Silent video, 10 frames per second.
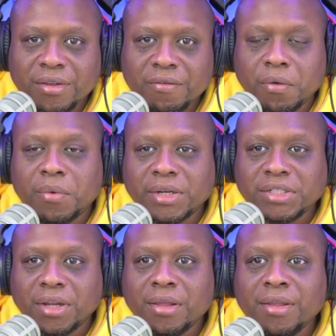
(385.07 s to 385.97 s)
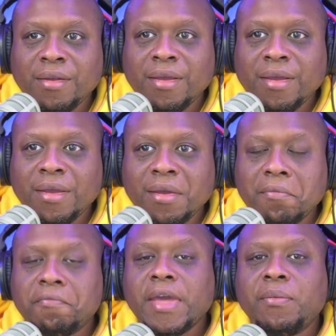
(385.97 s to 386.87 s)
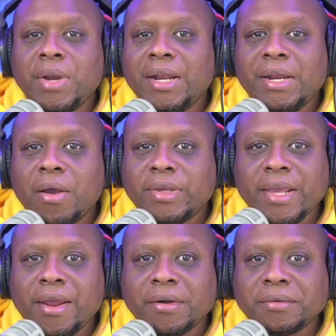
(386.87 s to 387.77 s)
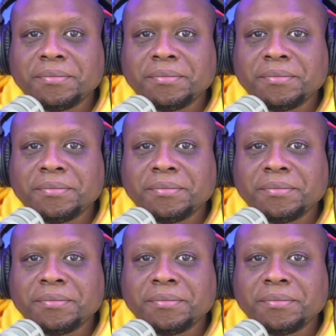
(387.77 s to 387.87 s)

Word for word: for Russia? They really don't care.